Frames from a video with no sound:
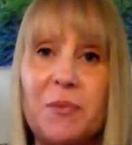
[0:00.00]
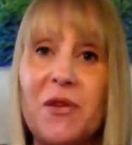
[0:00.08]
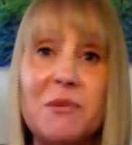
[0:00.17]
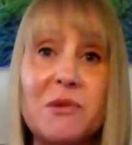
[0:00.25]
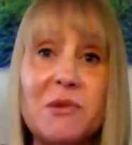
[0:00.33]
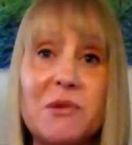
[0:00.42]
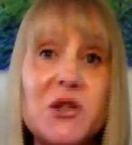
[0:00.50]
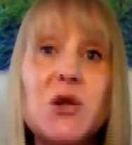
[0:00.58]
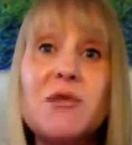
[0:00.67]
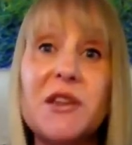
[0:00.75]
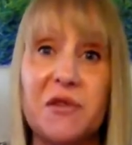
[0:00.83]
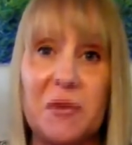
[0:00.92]
from
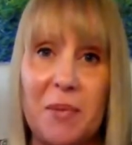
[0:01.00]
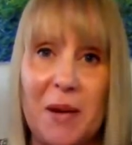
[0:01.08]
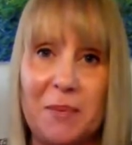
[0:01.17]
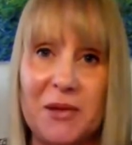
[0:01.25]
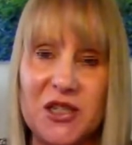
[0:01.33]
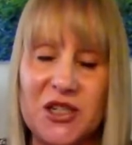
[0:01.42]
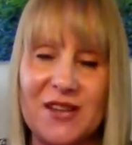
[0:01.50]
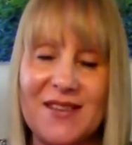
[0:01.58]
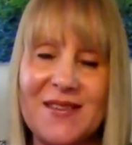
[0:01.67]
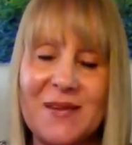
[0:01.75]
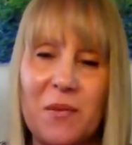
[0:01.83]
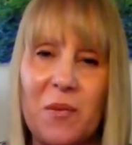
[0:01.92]
2 different
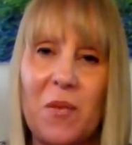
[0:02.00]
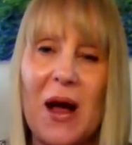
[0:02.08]
publishers,